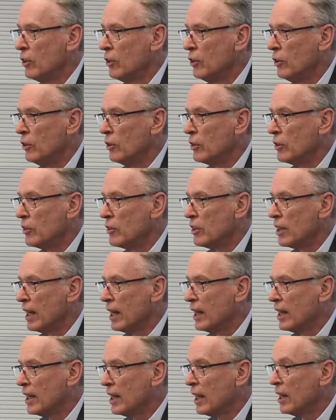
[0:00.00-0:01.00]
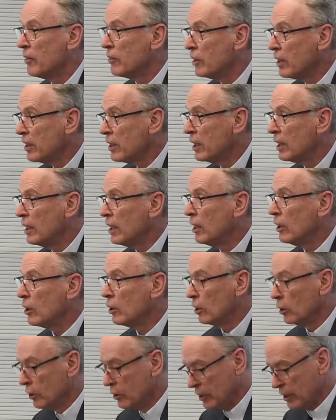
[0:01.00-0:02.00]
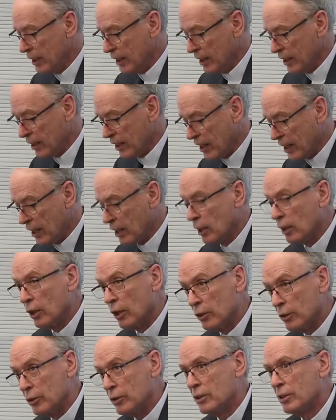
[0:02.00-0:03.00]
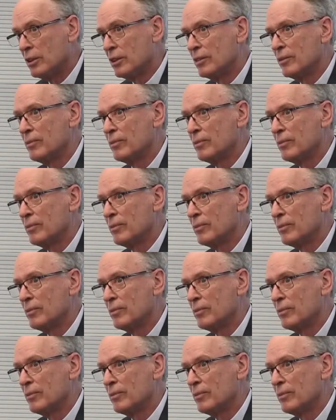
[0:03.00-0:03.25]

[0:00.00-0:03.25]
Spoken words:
You could take everything, including their cloak.